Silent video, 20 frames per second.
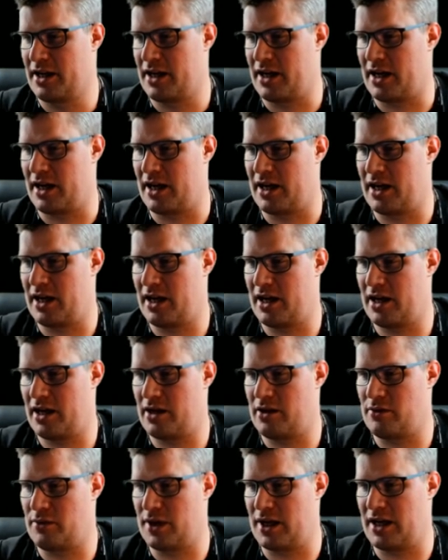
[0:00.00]

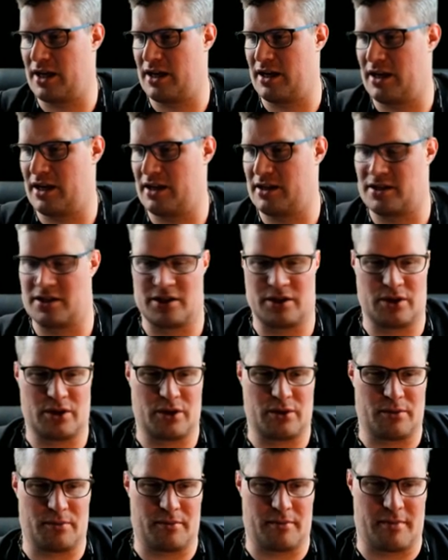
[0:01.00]
and we need
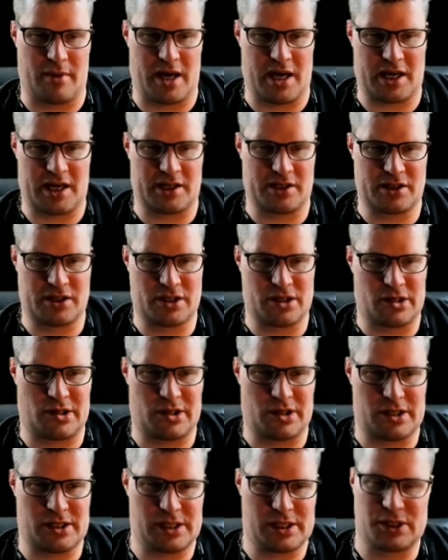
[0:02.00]
to make
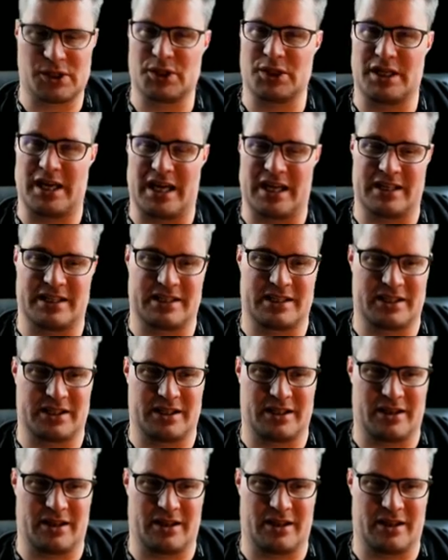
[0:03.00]
install to get